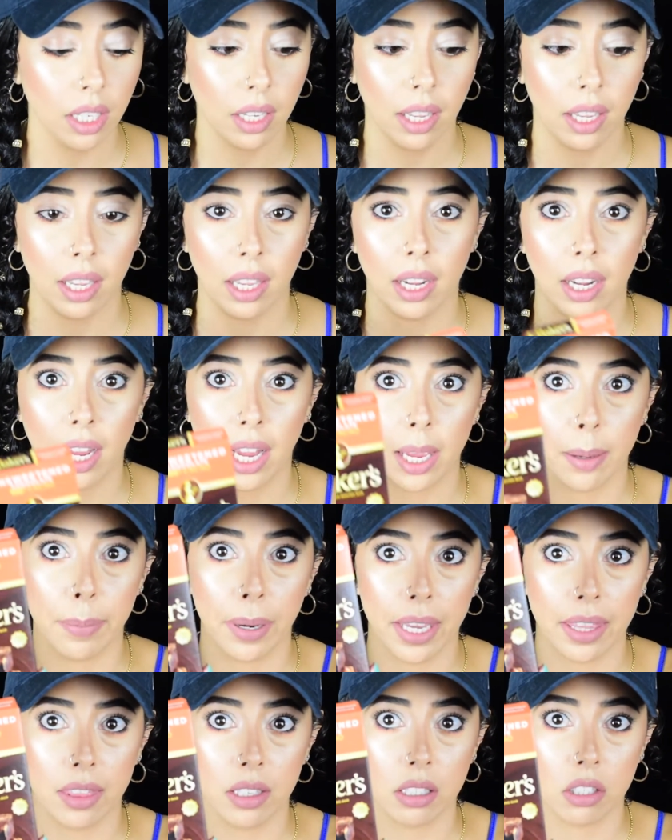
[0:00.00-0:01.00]
and I
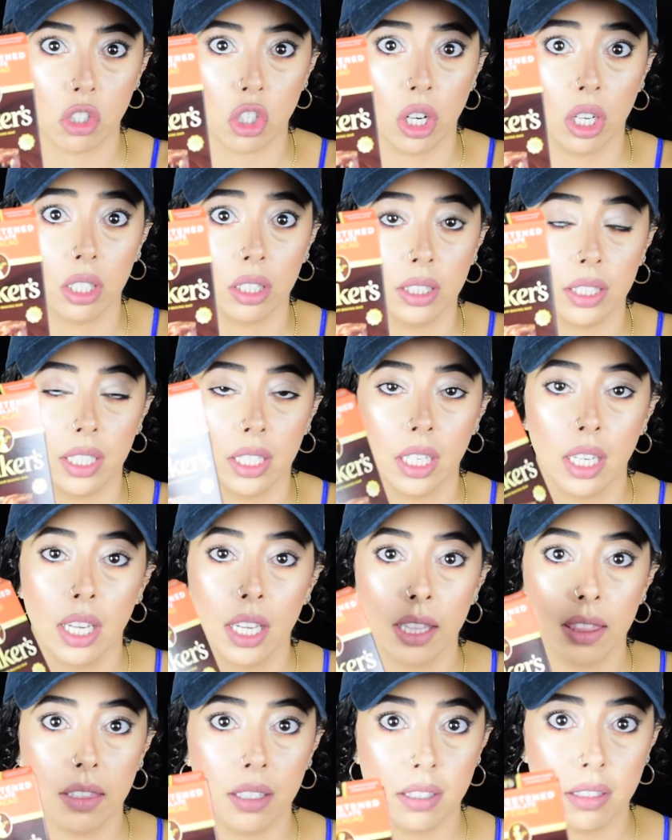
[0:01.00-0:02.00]
buy this chocolate.
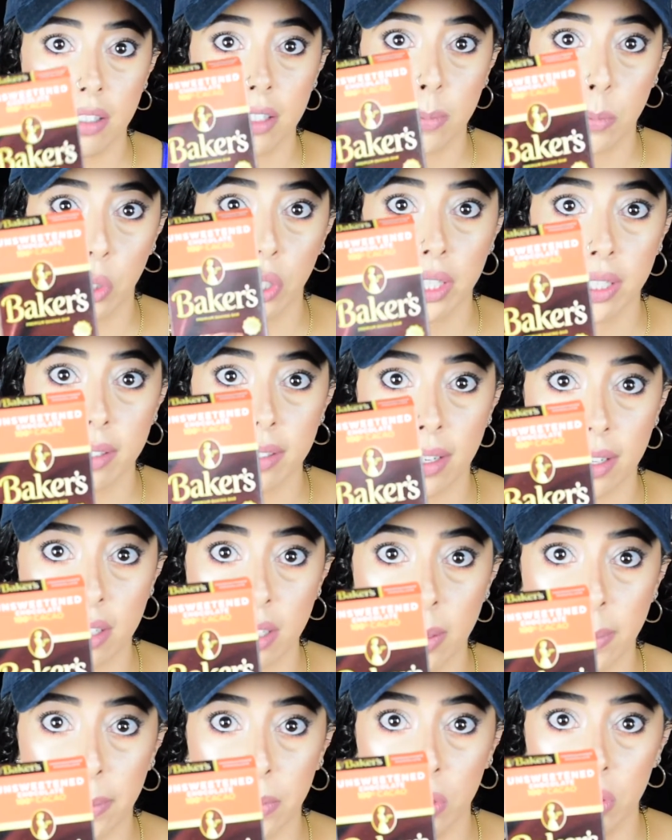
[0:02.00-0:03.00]
This is more
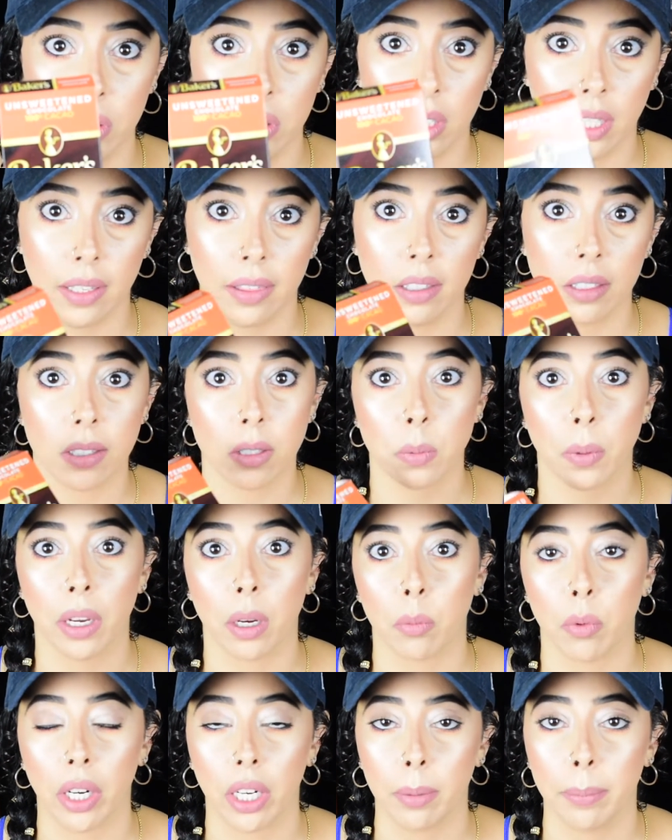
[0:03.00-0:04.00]
accessible, and this is why
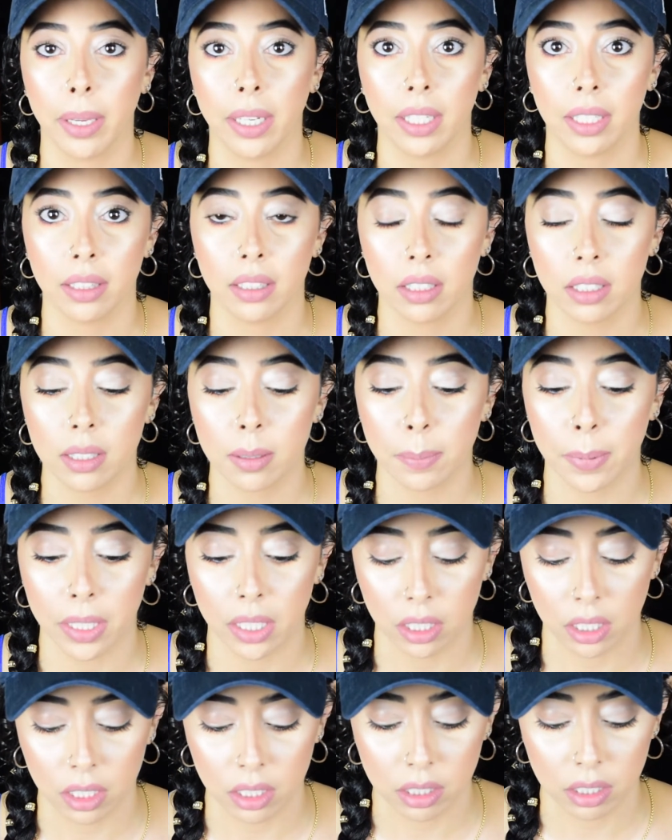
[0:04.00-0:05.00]
I'm recommending this,
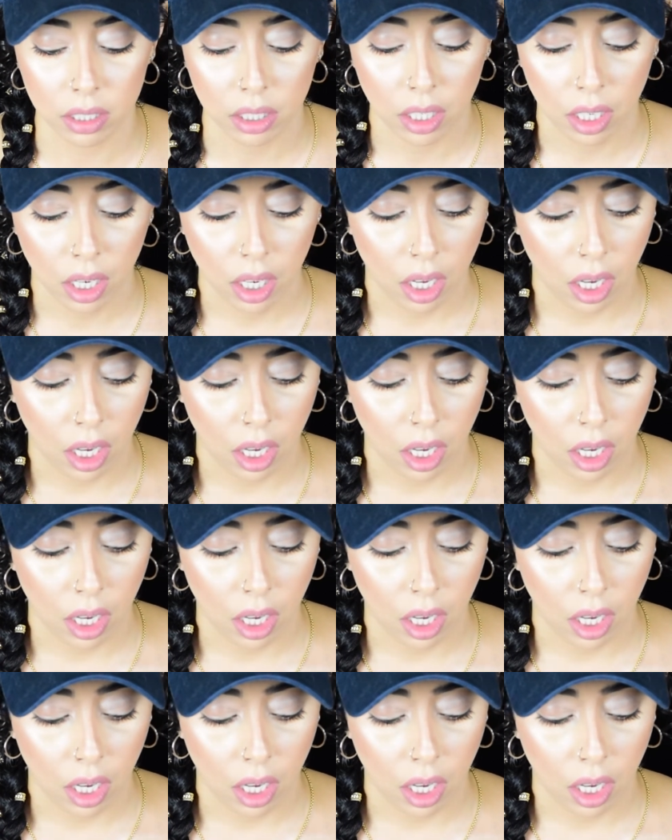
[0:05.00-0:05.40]
because